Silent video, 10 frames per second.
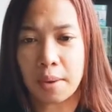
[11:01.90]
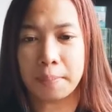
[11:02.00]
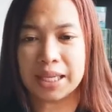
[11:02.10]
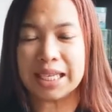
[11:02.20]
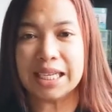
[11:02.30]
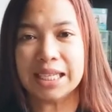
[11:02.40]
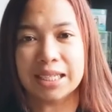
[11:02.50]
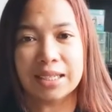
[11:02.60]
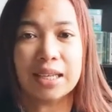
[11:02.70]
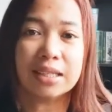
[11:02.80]
particularly
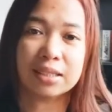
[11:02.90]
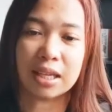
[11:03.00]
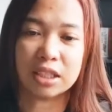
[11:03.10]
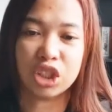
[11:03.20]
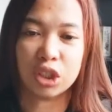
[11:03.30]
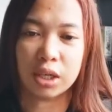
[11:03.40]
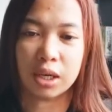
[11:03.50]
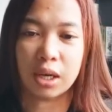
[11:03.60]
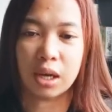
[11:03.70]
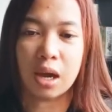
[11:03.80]
in East
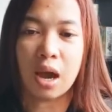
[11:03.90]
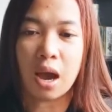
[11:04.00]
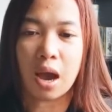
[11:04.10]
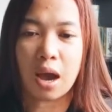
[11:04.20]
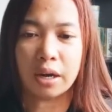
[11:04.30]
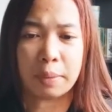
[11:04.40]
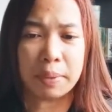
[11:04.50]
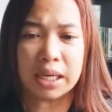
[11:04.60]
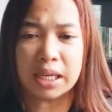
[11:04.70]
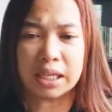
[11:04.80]
Asia, are
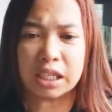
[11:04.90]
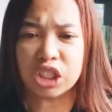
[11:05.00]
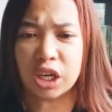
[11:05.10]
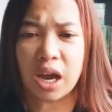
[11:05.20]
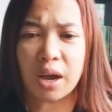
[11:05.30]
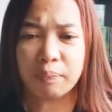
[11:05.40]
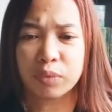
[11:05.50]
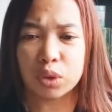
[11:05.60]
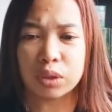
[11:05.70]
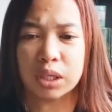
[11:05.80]
rapidly catching up
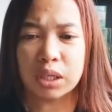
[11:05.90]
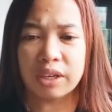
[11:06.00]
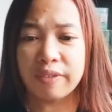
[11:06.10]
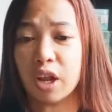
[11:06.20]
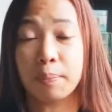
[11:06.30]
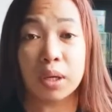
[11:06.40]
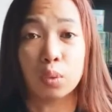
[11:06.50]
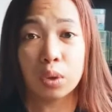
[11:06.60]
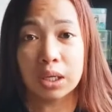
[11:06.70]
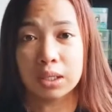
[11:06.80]
to the developed
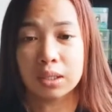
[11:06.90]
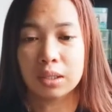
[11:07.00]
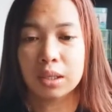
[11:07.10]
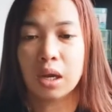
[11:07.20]
world.